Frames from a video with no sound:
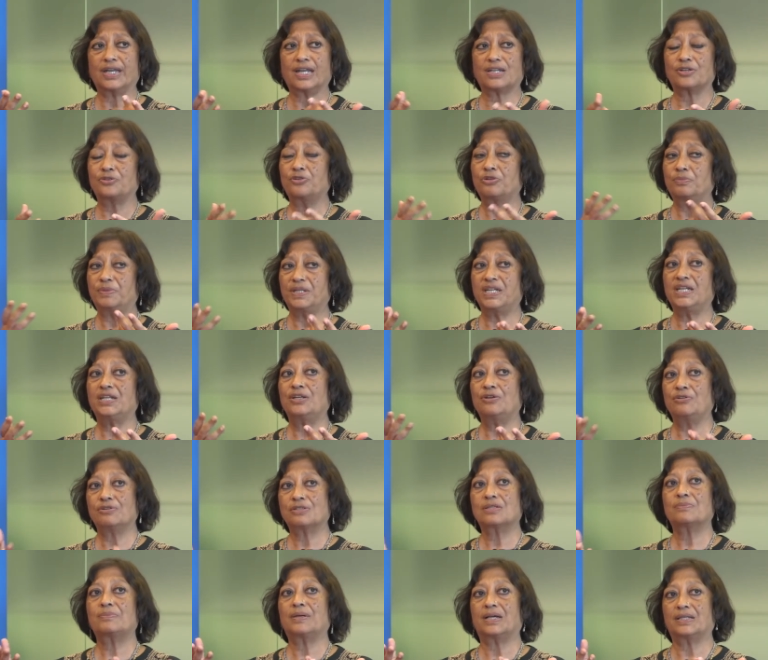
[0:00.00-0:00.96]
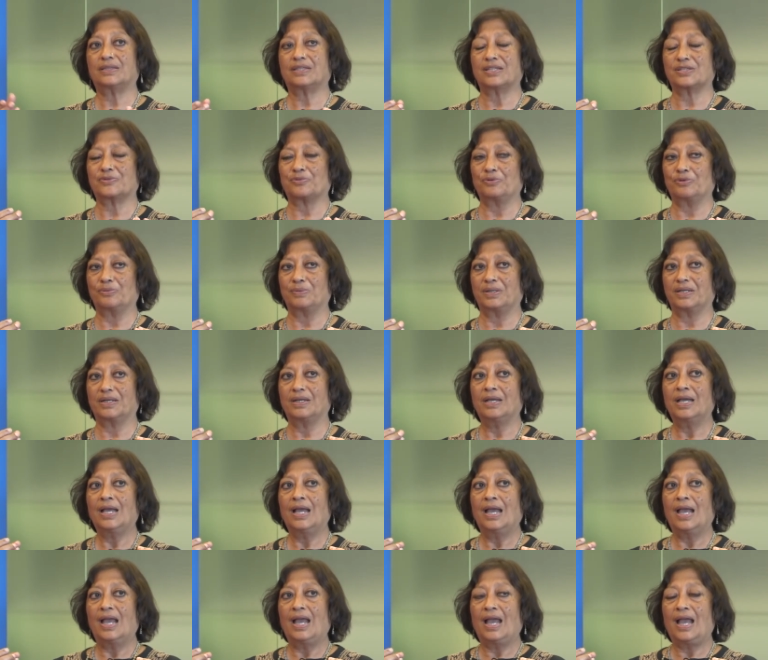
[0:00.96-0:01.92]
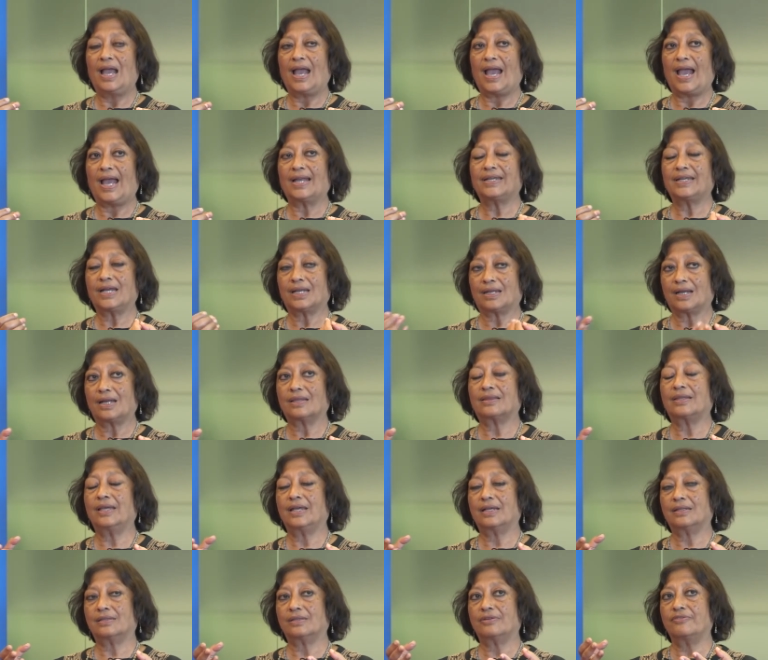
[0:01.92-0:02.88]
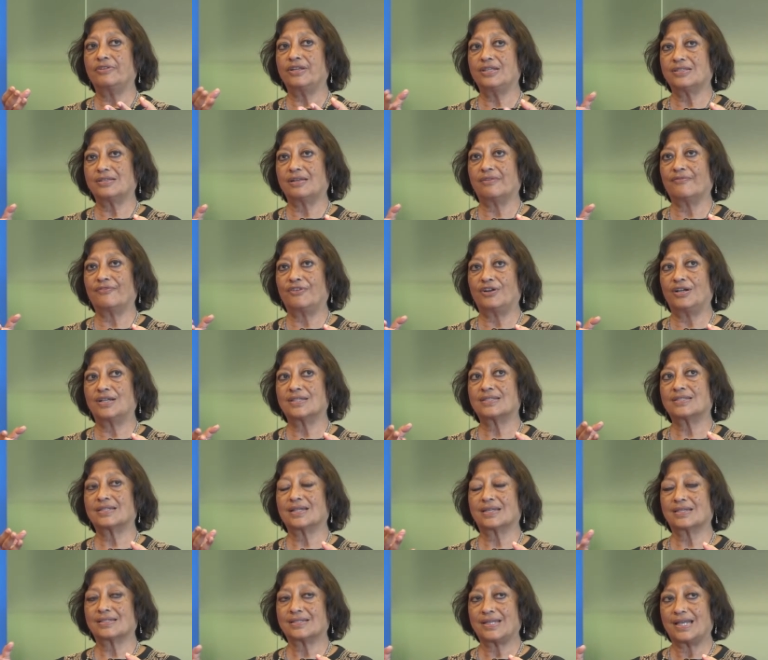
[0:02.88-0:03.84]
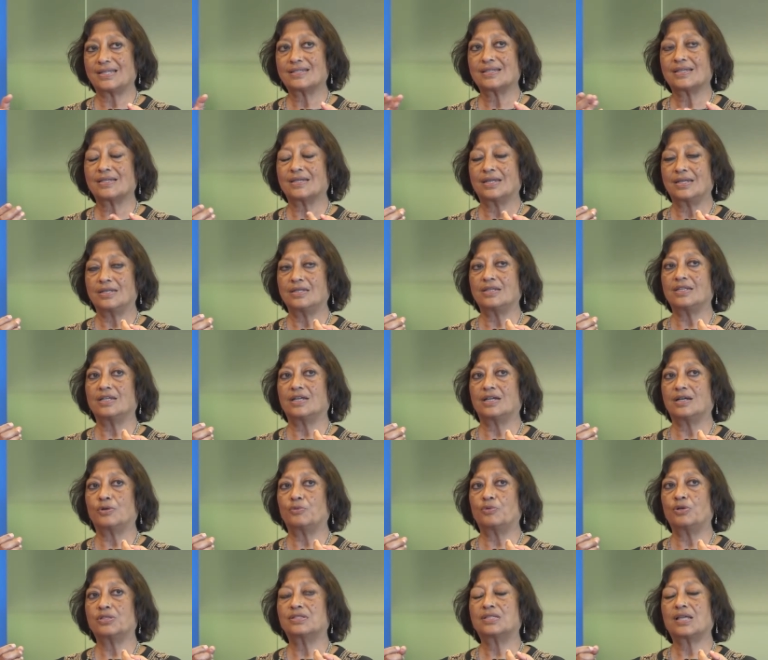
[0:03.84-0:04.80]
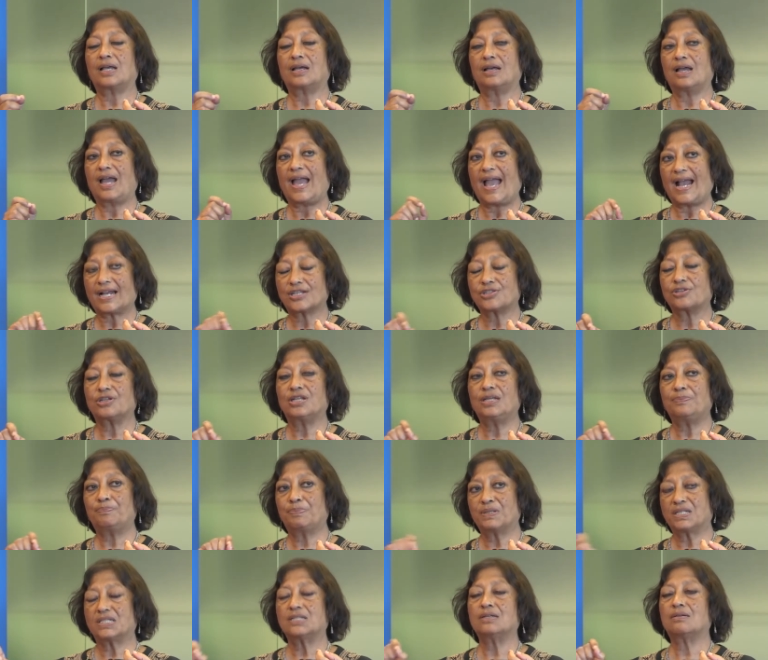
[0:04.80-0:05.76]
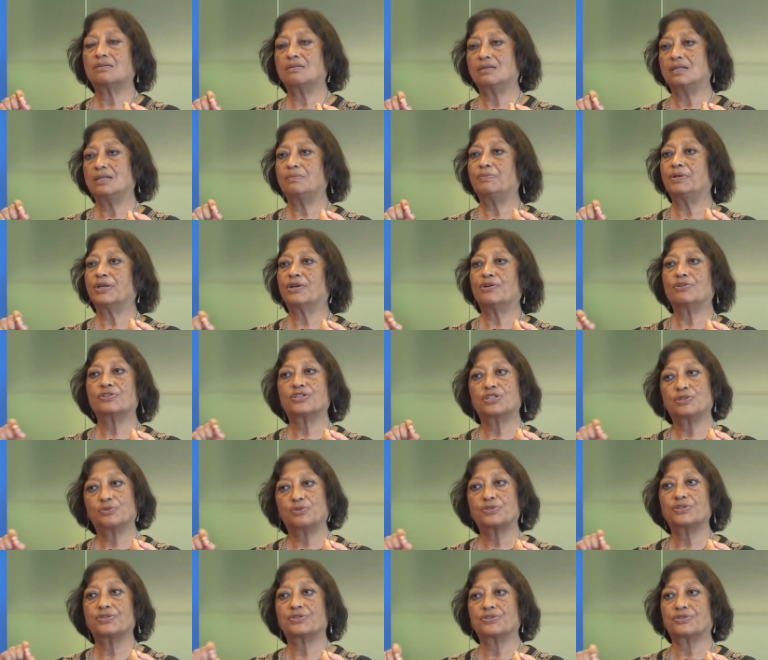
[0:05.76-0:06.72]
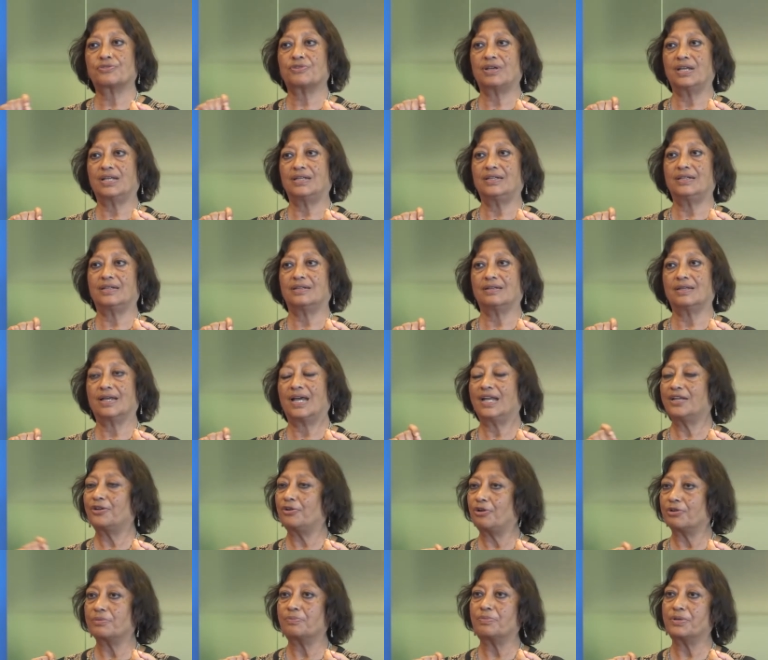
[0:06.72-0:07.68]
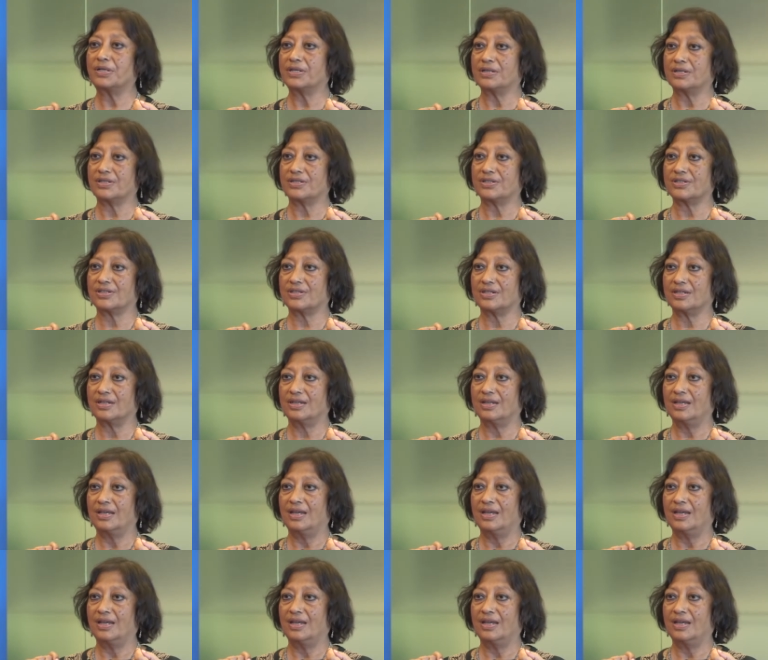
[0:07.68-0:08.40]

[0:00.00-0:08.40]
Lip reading: Yet nobody knows about this woman. And yet I think the reason for her success in India was actually particularly because she was Australian and not British.